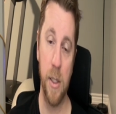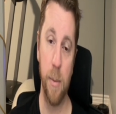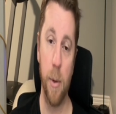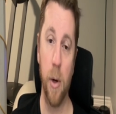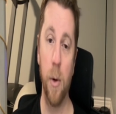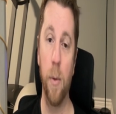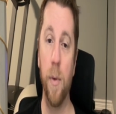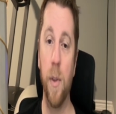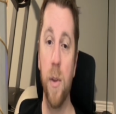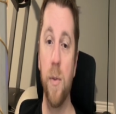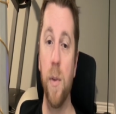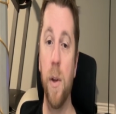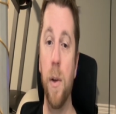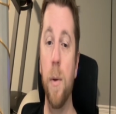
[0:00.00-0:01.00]
tomorrow for this
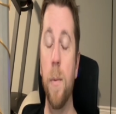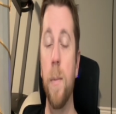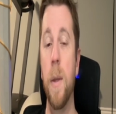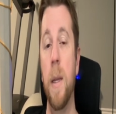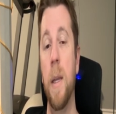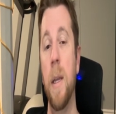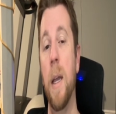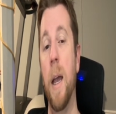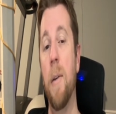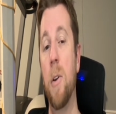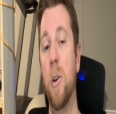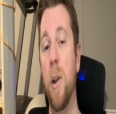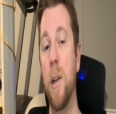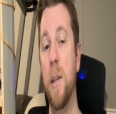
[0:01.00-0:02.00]
video. Have a
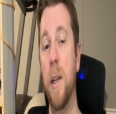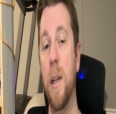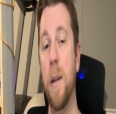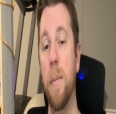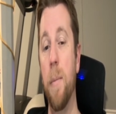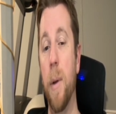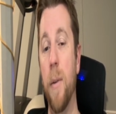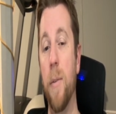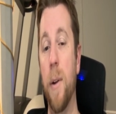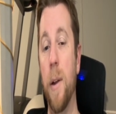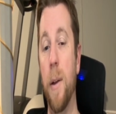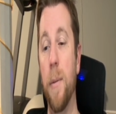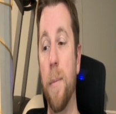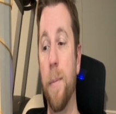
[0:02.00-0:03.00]
great day. Bye for
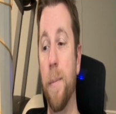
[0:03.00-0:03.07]
now.